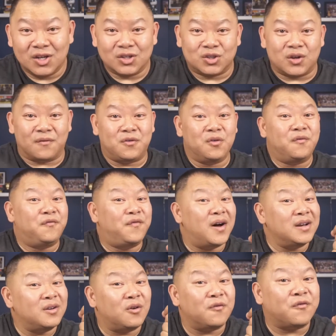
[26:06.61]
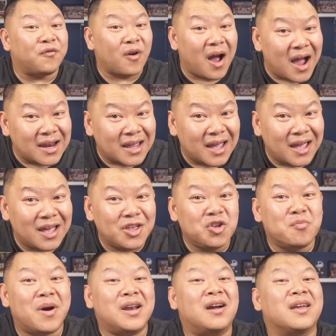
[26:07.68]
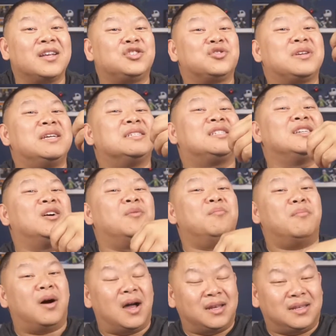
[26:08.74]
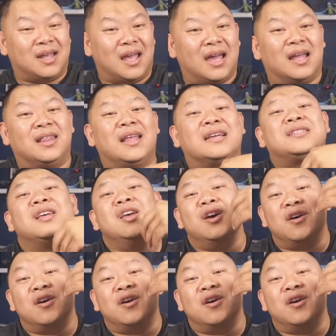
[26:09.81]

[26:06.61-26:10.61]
So if you fund on Friday, you might not get your keys till Monday unless